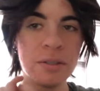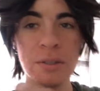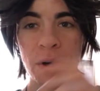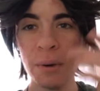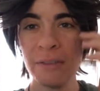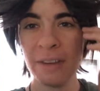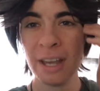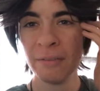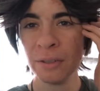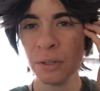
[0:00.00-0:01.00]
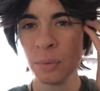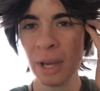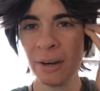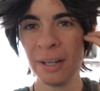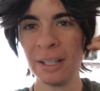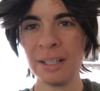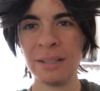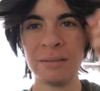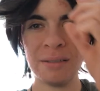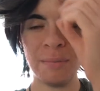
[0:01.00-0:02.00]
So if I ever do wear it
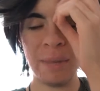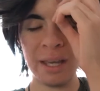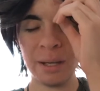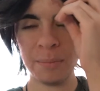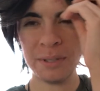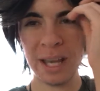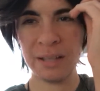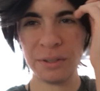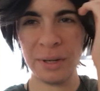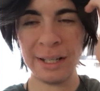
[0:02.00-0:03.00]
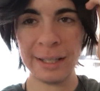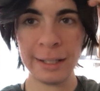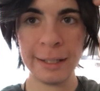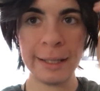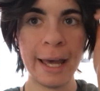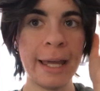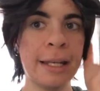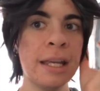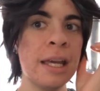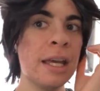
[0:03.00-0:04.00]
in a makeup test or anything like
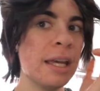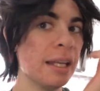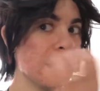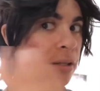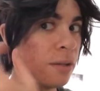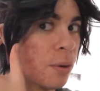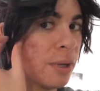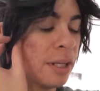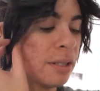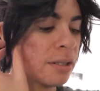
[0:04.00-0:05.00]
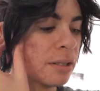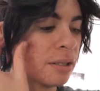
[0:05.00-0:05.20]
that, it is going